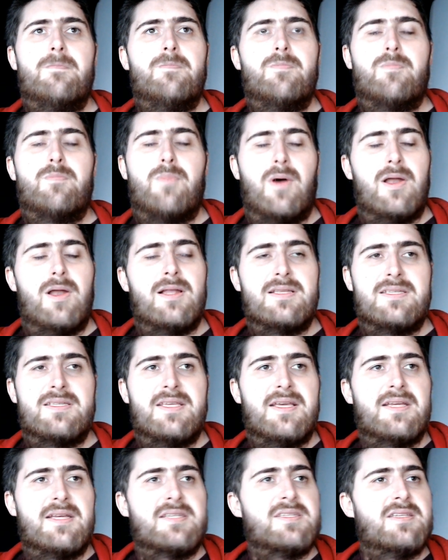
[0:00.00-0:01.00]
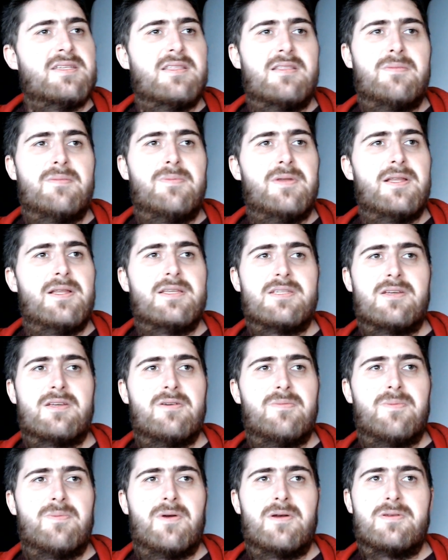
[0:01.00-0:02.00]
politics and the political
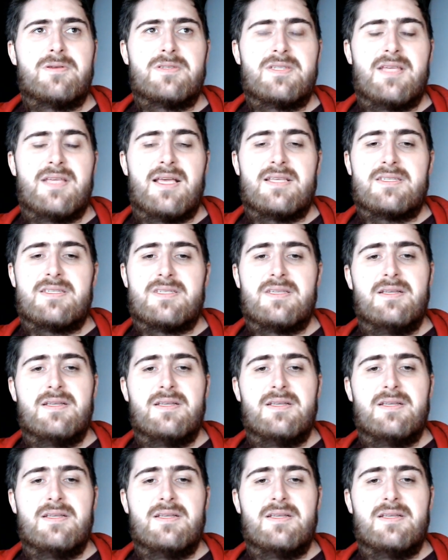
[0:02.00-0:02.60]
process.